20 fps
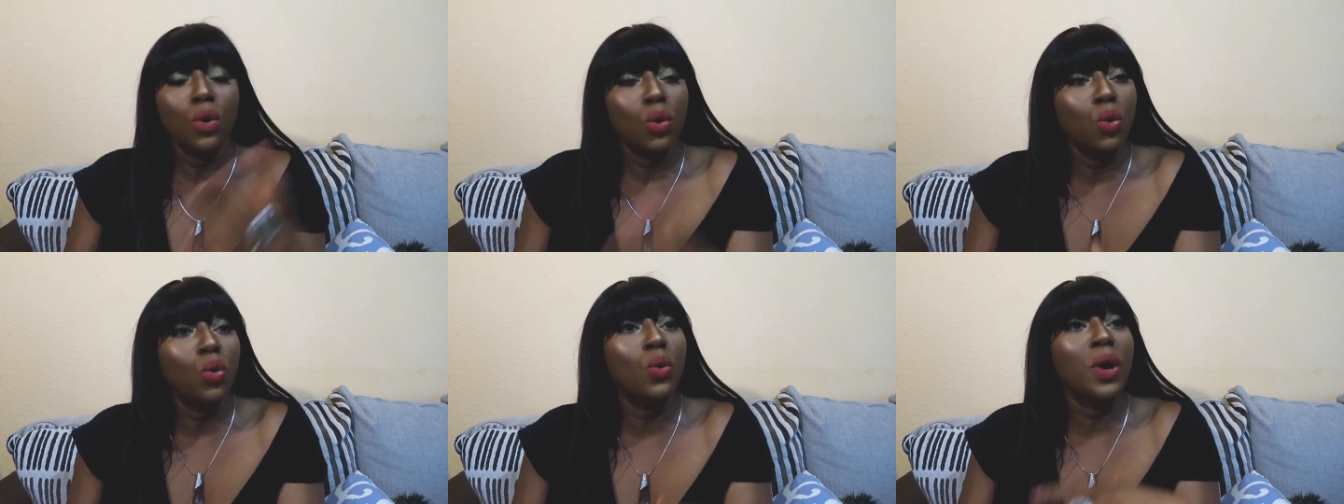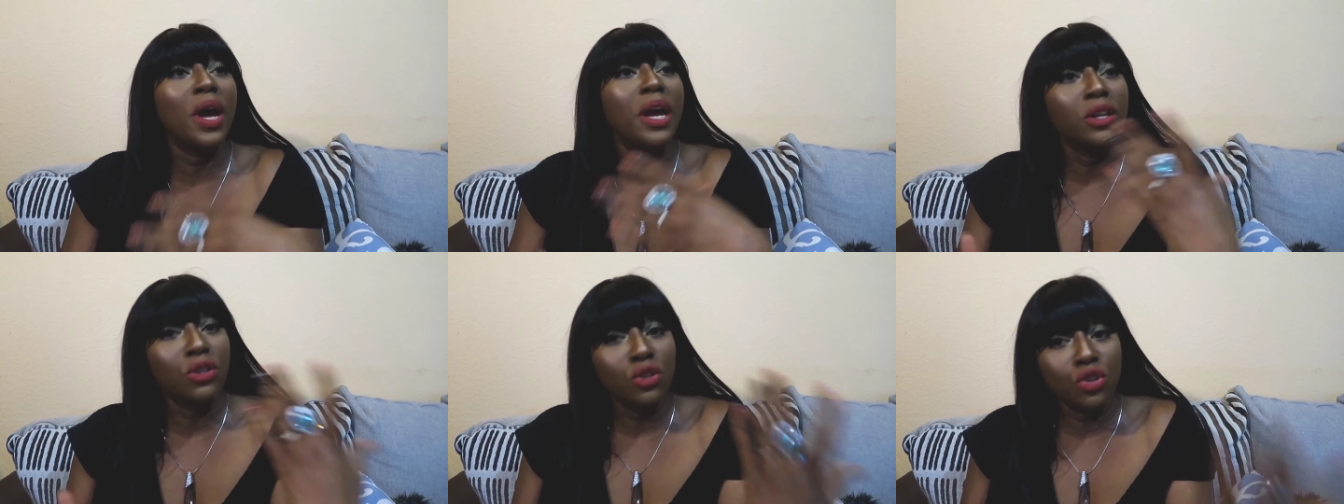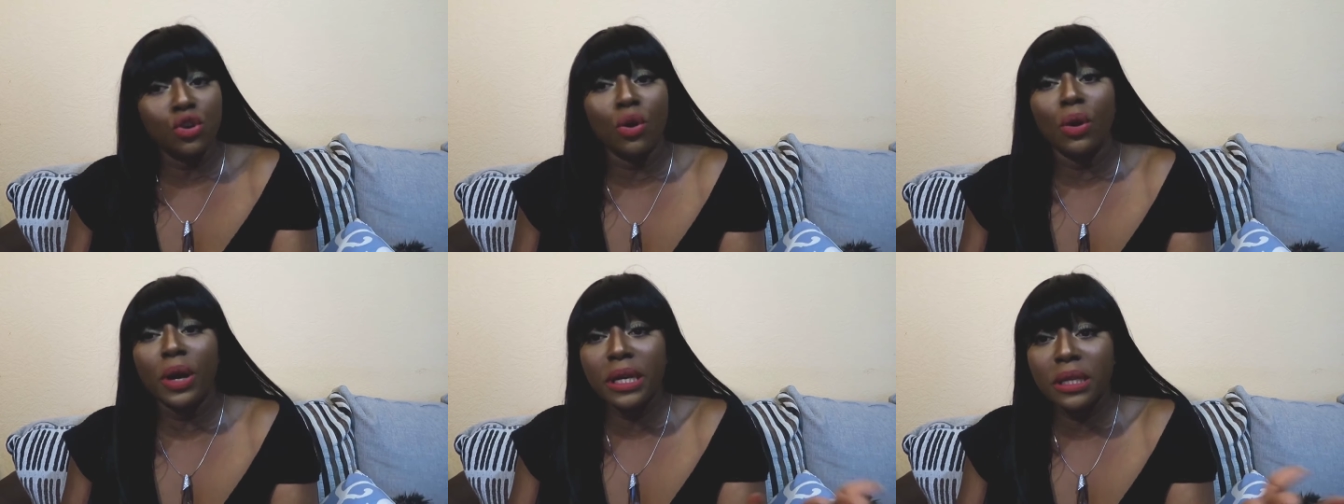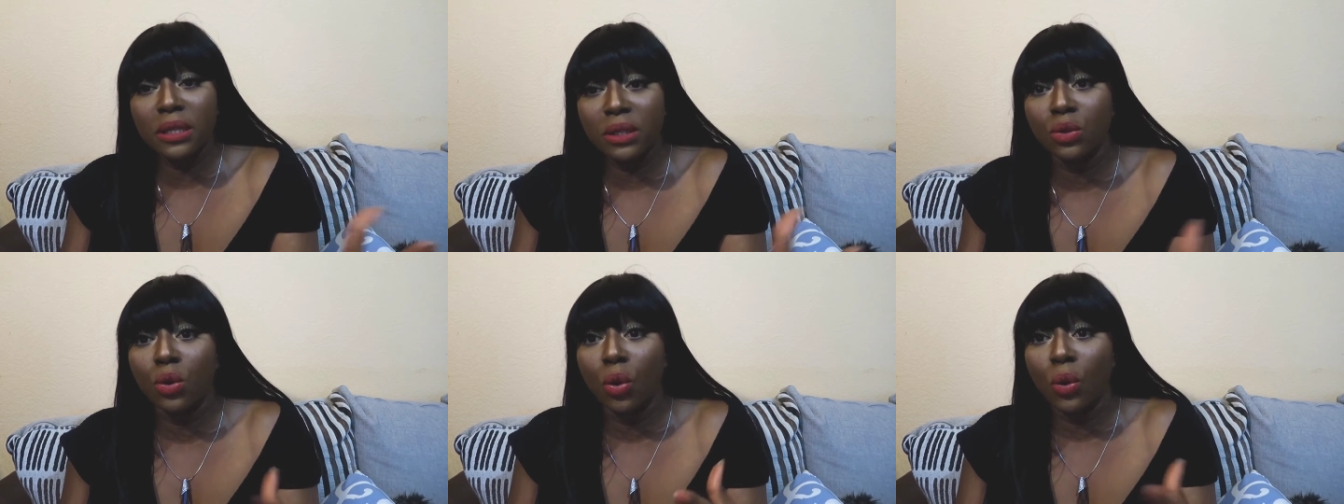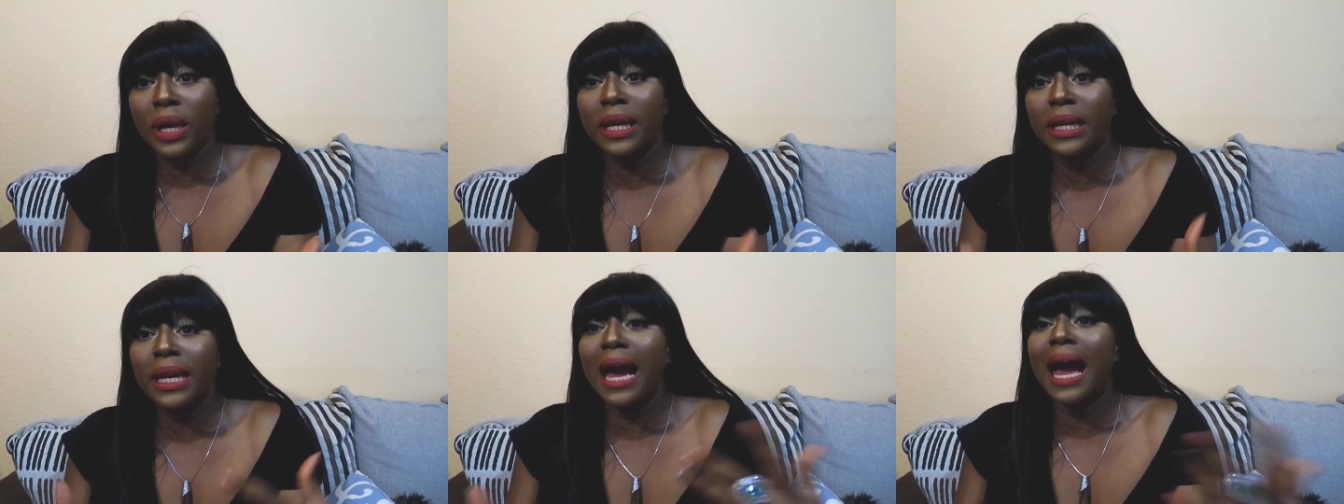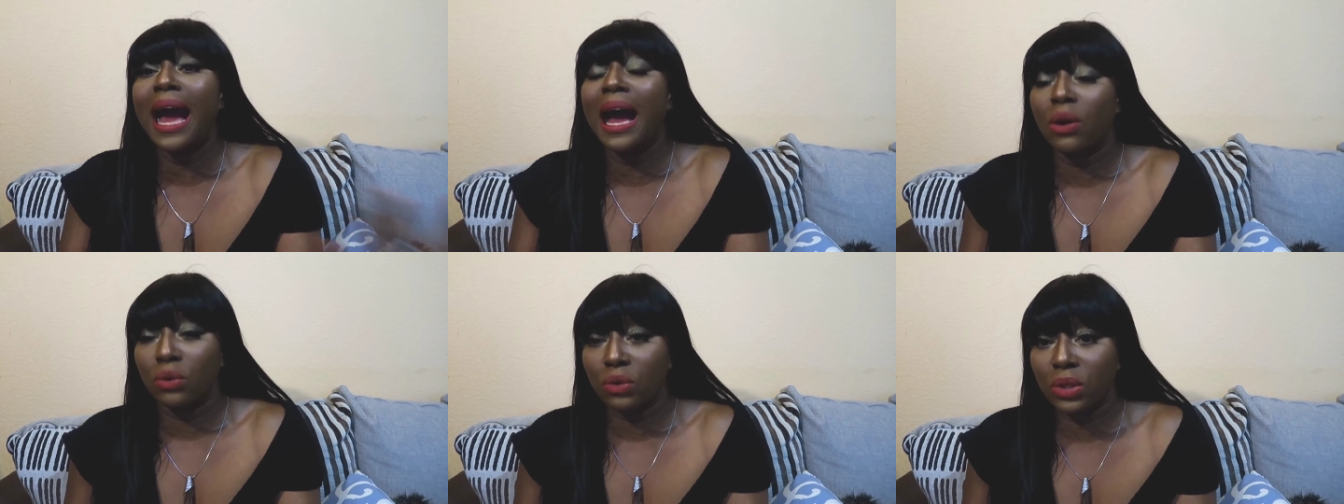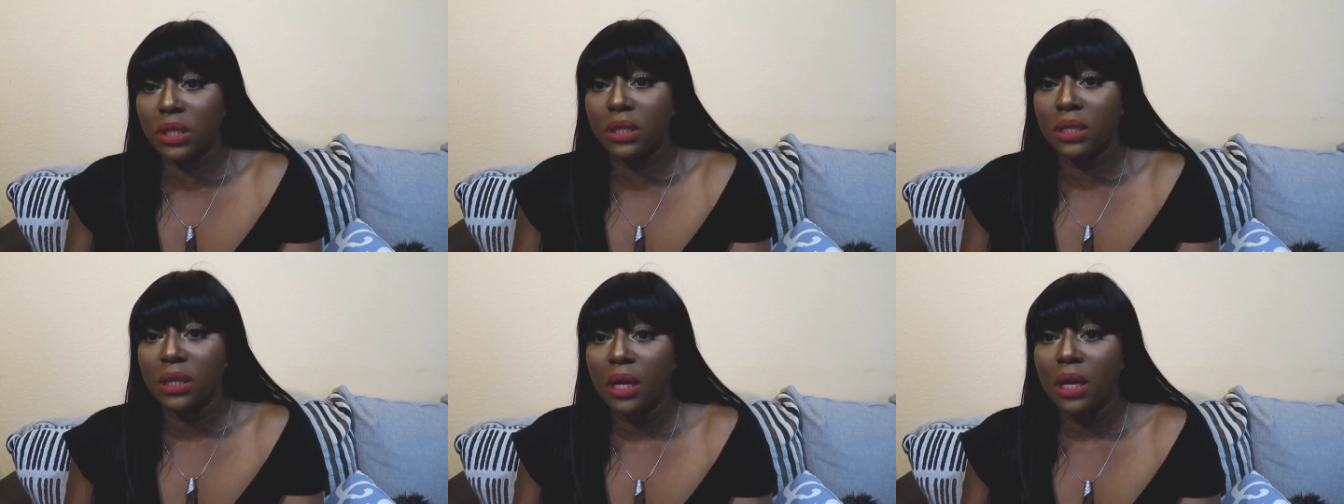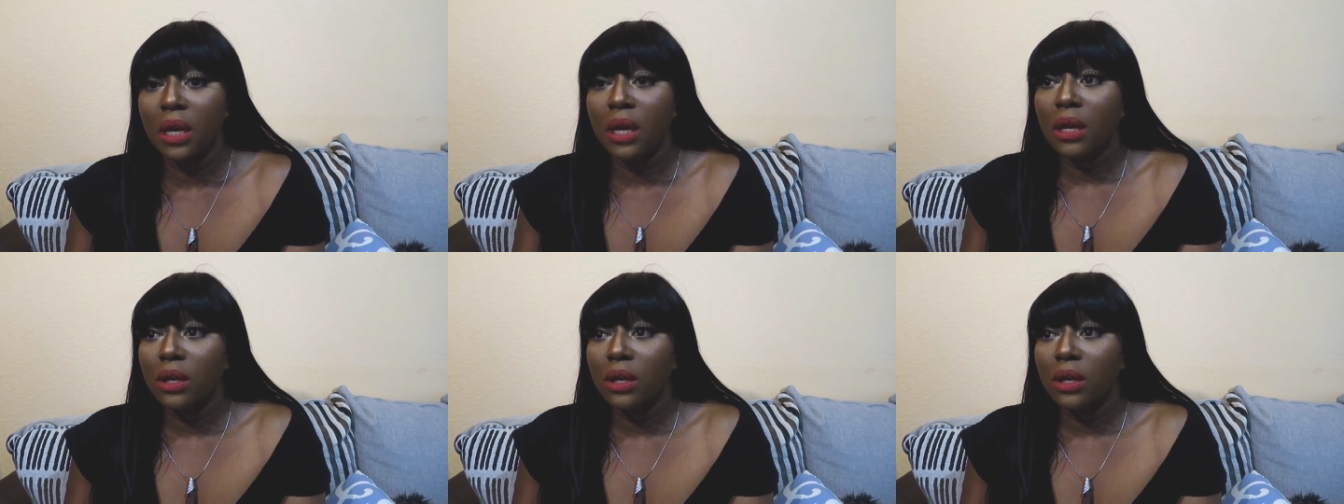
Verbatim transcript: who enjoys going out,